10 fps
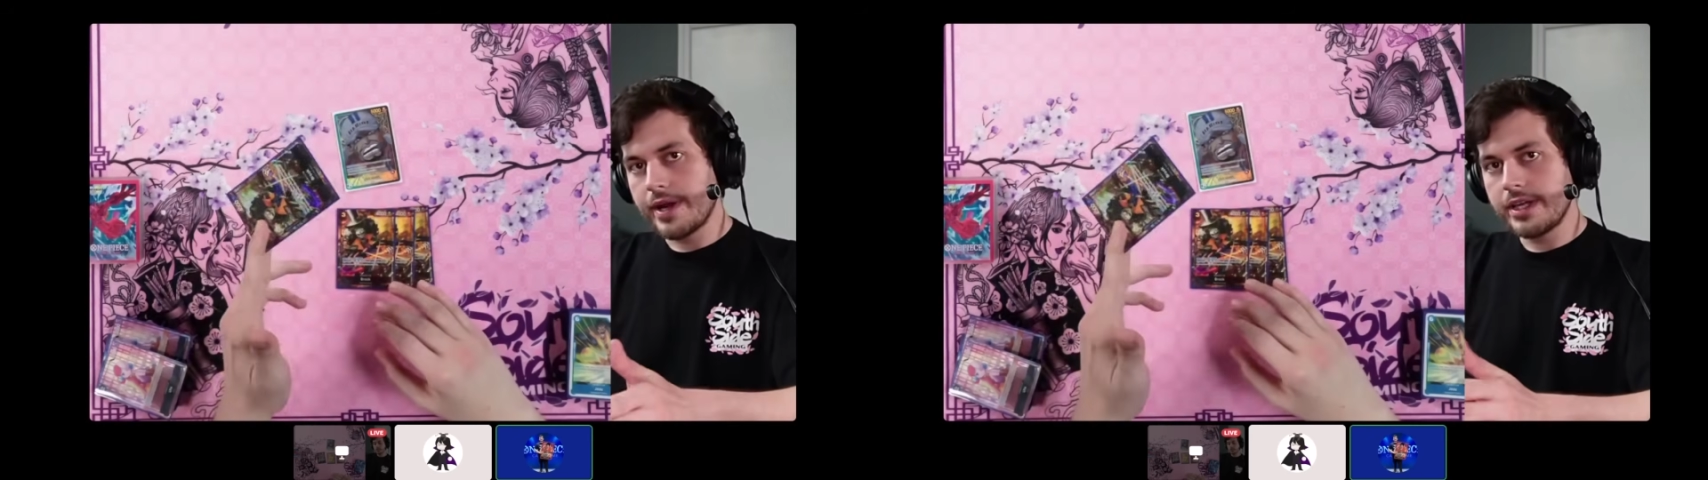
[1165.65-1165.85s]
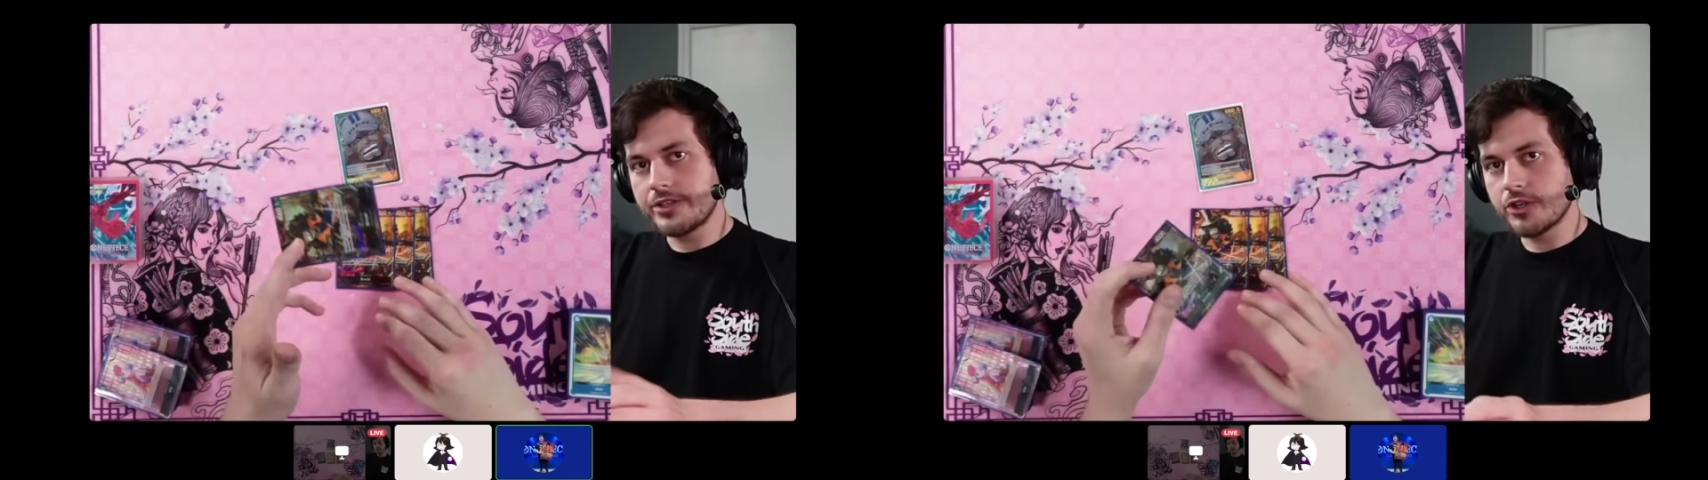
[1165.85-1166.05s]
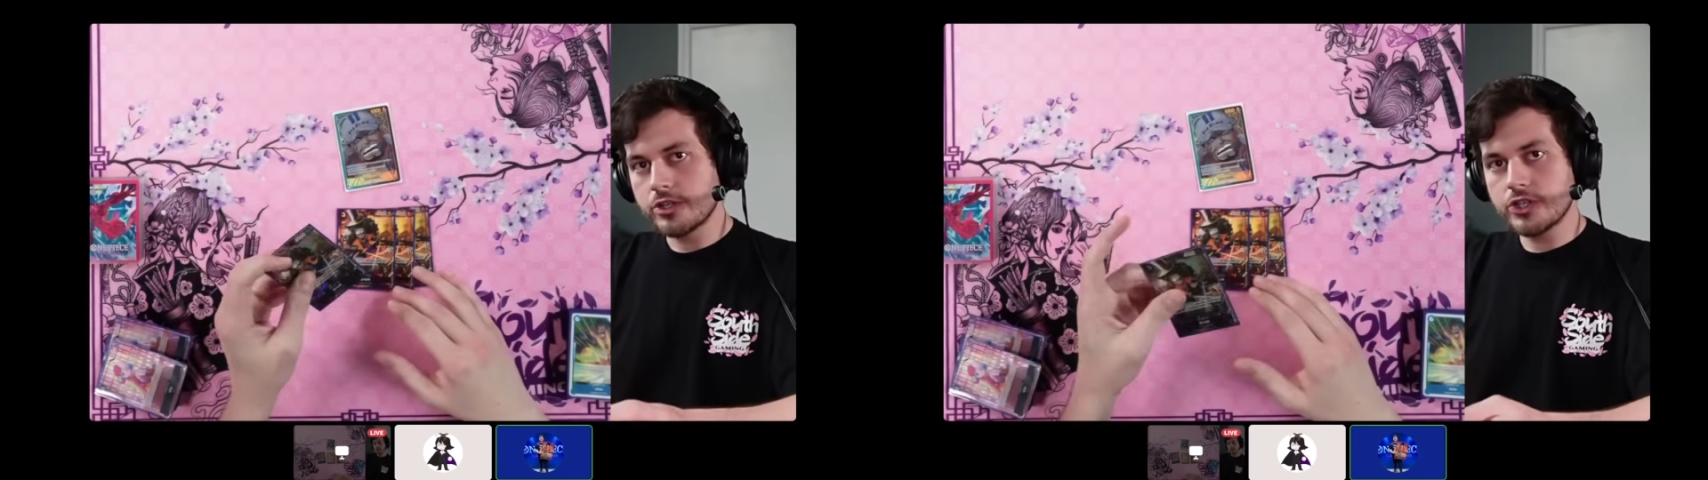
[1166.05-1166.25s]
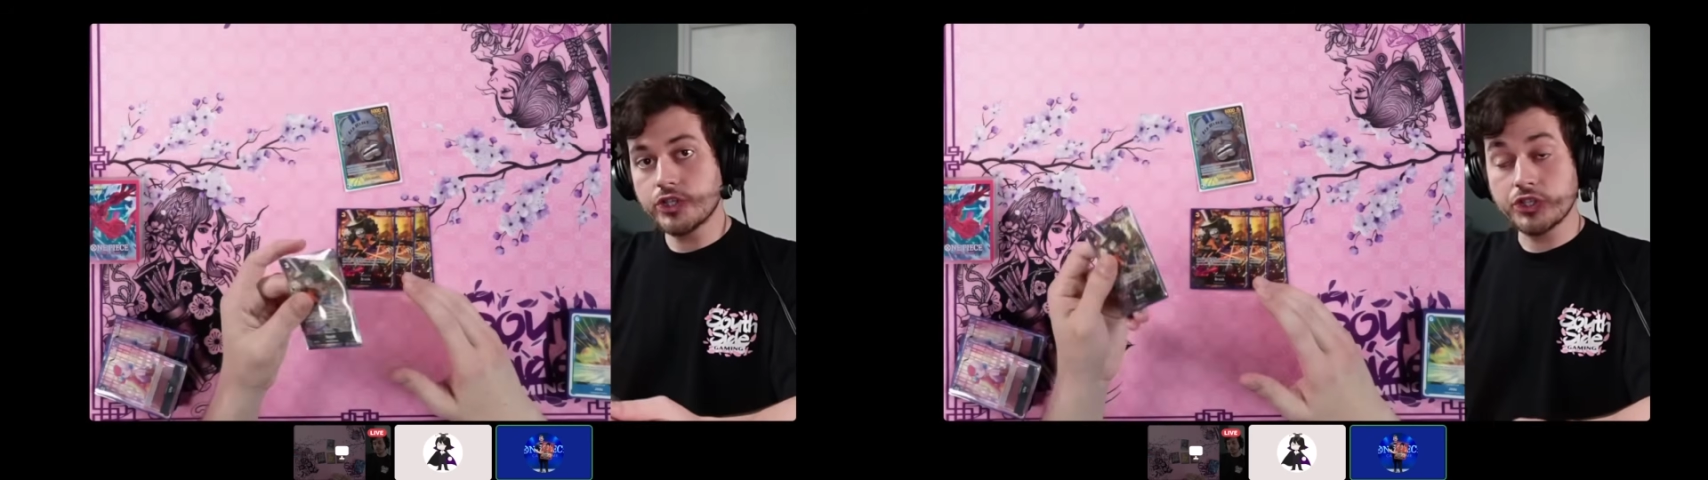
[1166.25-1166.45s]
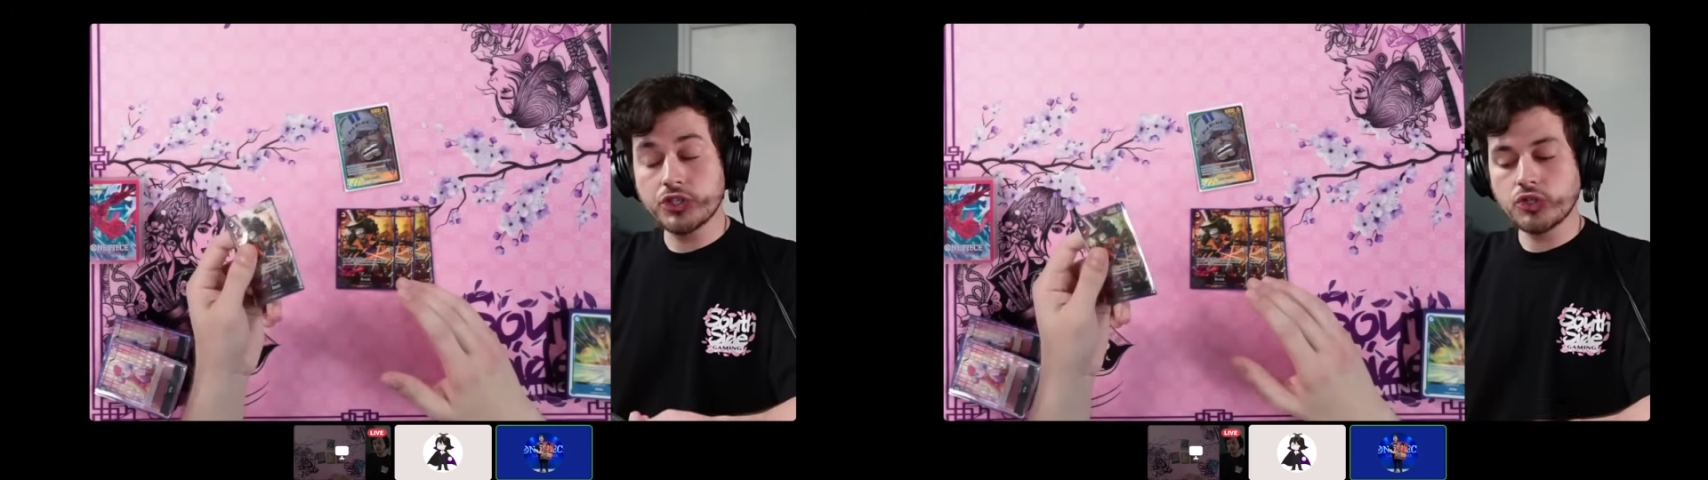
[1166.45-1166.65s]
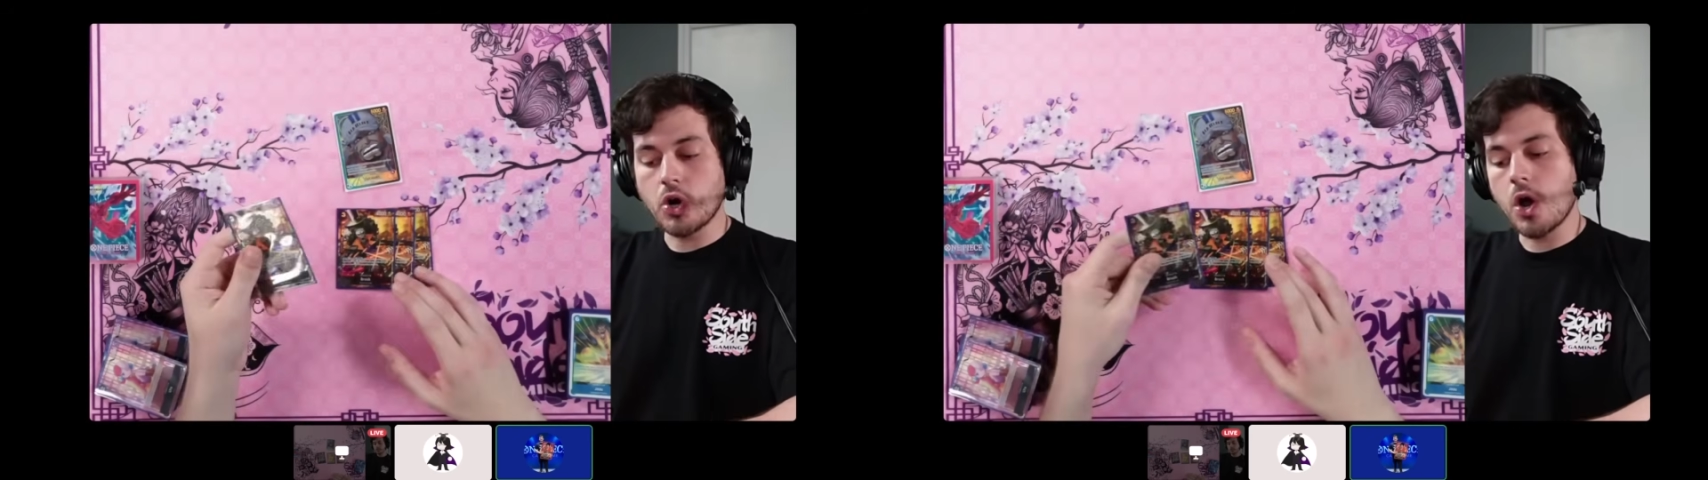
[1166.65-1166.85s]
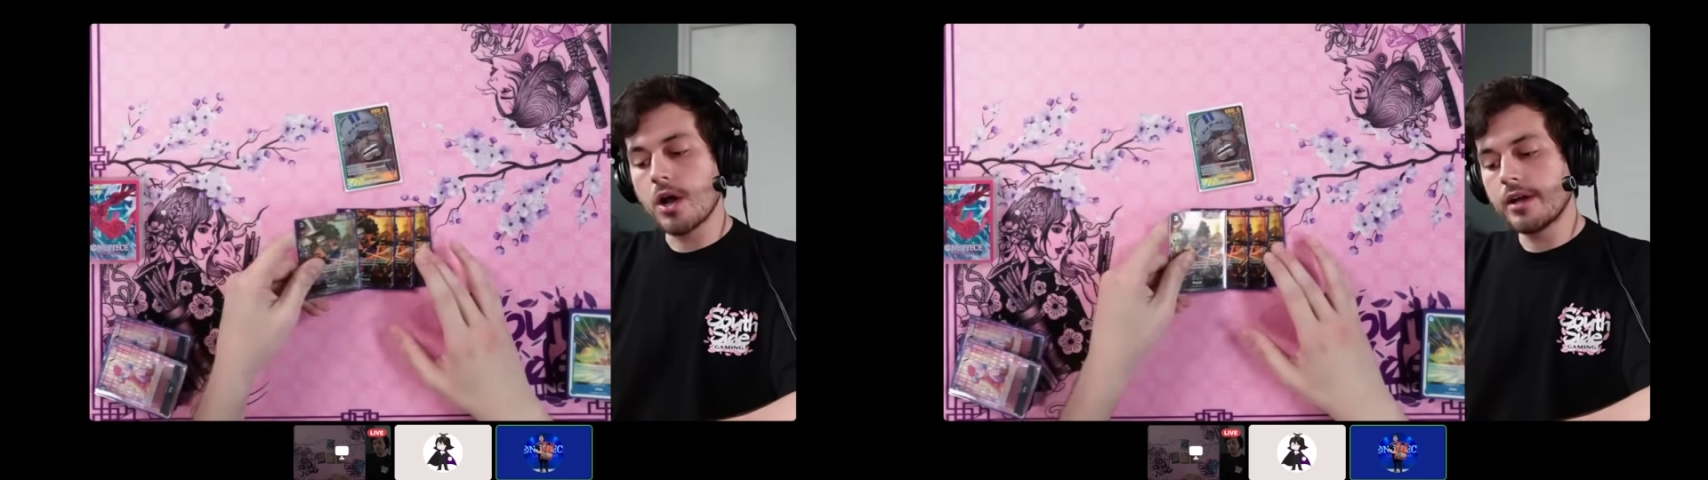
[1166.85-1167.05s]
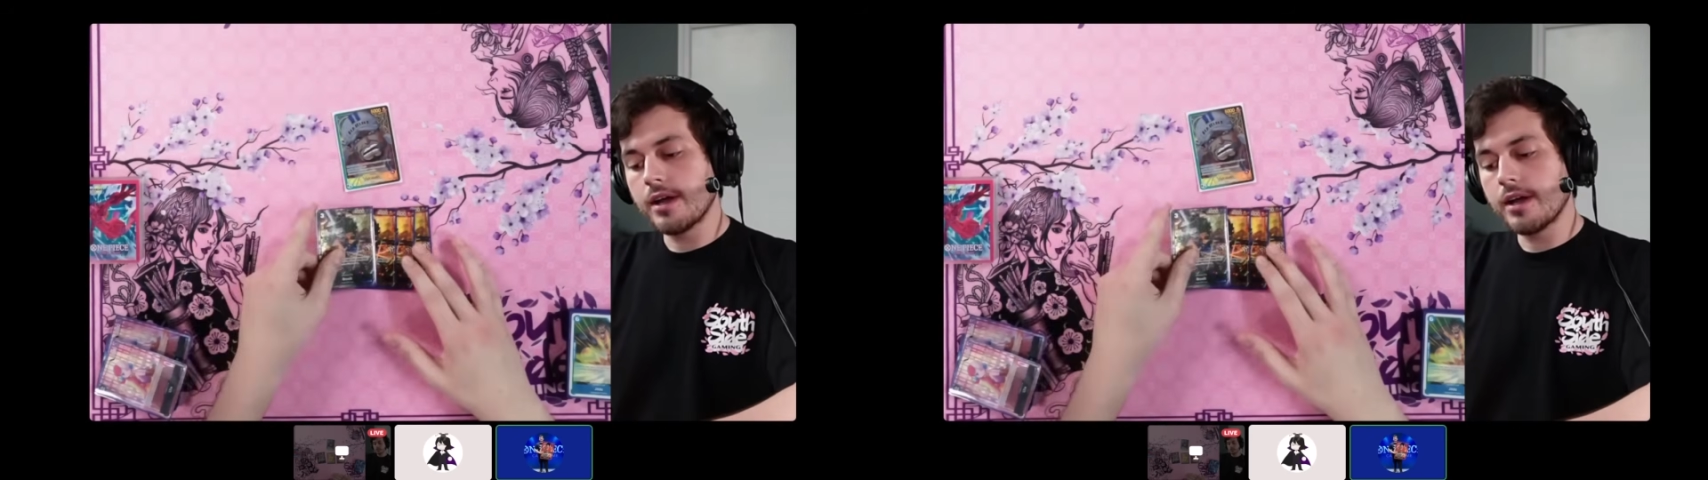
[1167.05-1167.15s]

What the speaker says: searchers is strong